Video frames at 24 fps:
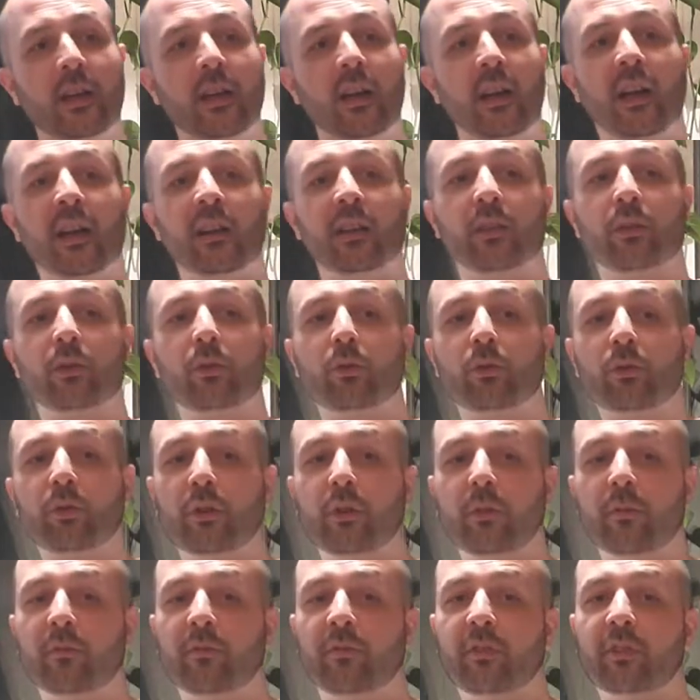
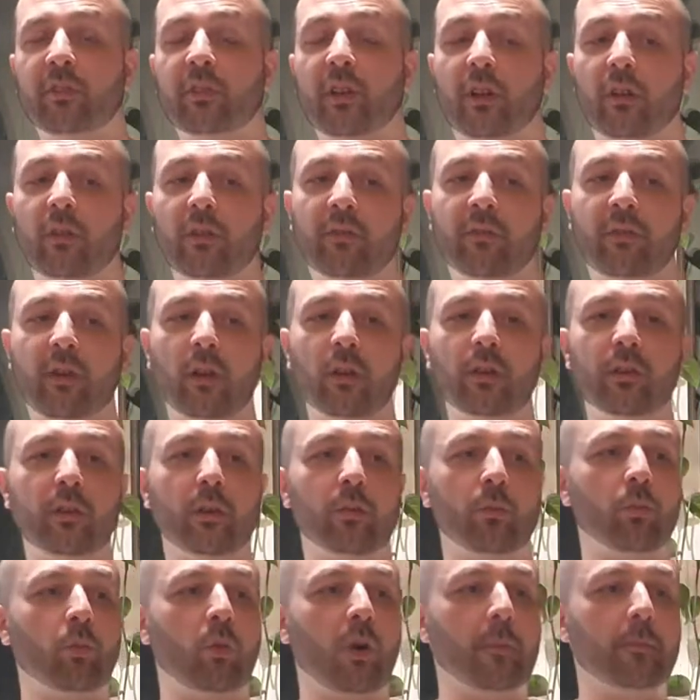Anthurium
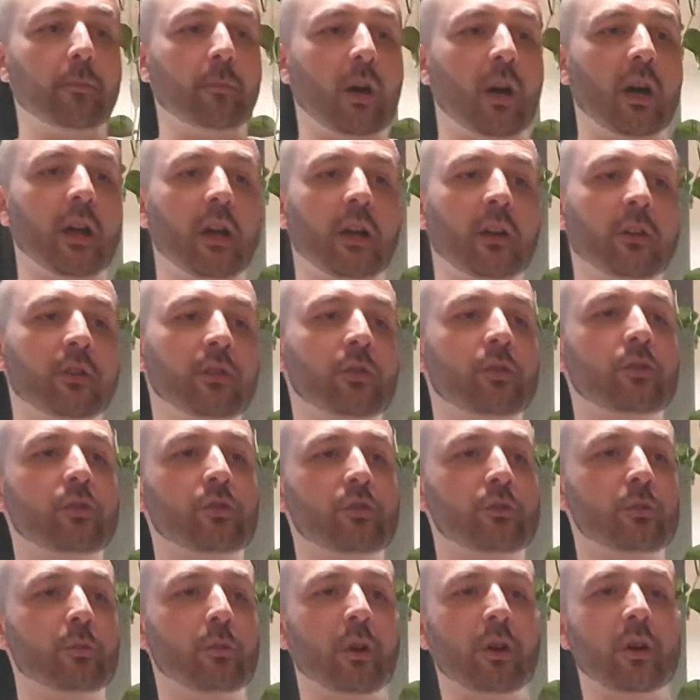Vittarifolium won by a
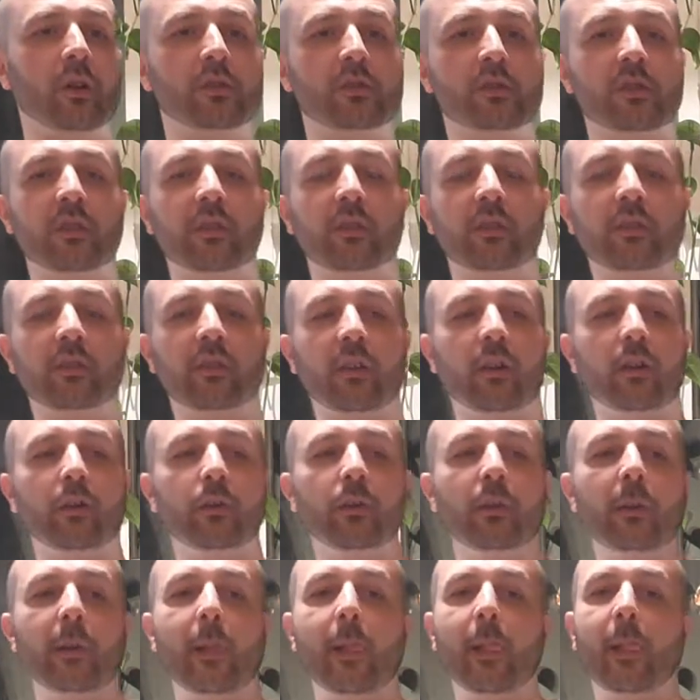huge margin. So
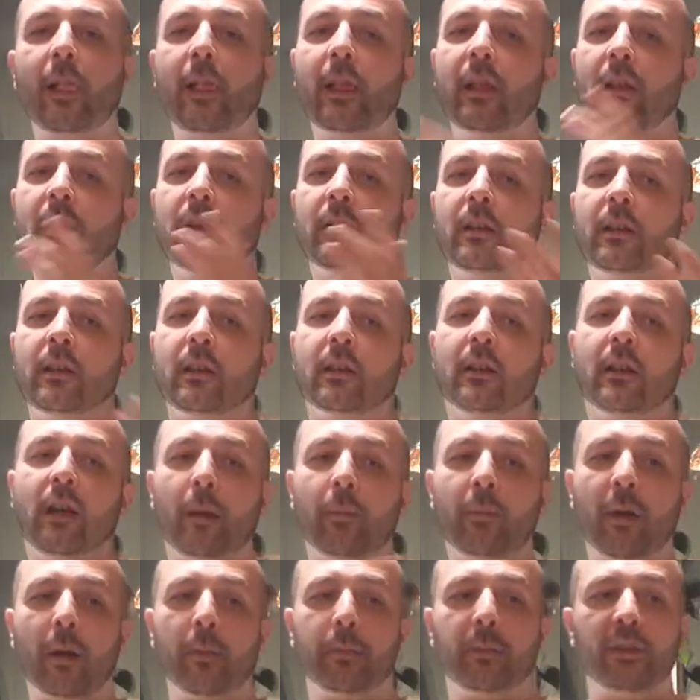
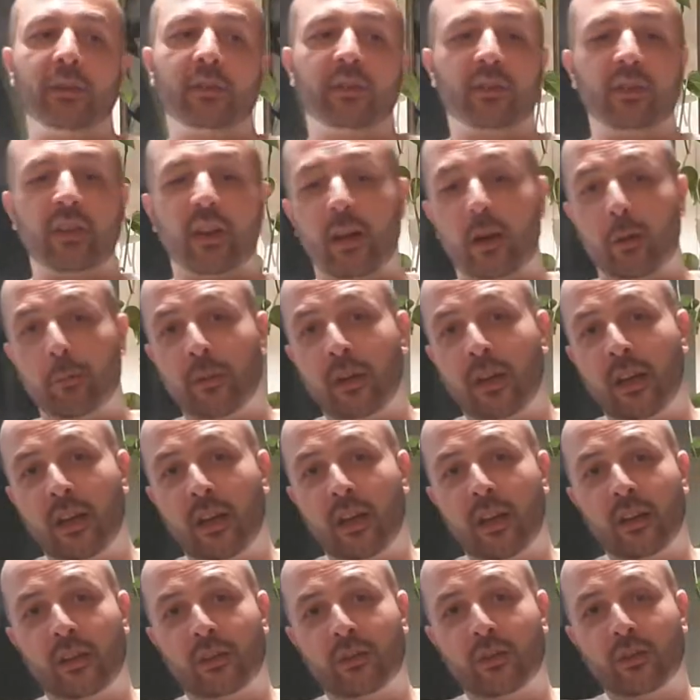I'm happy to say I'm
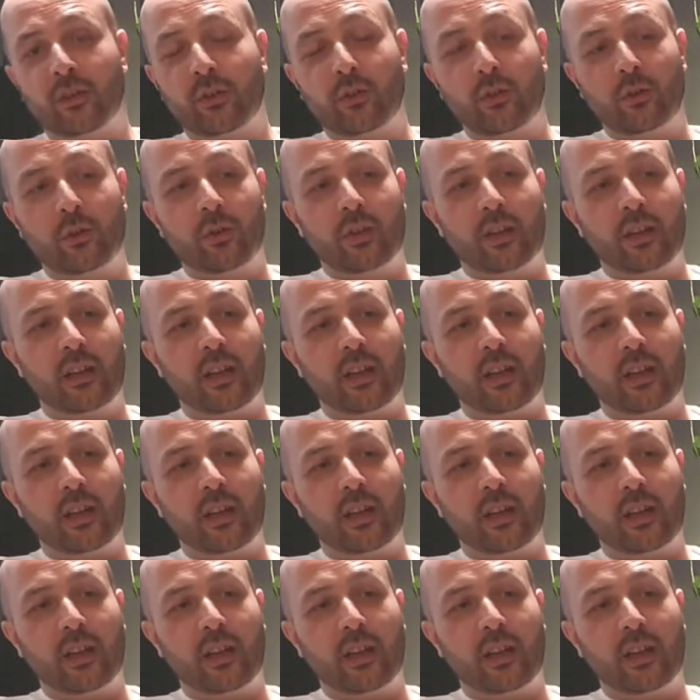here to do the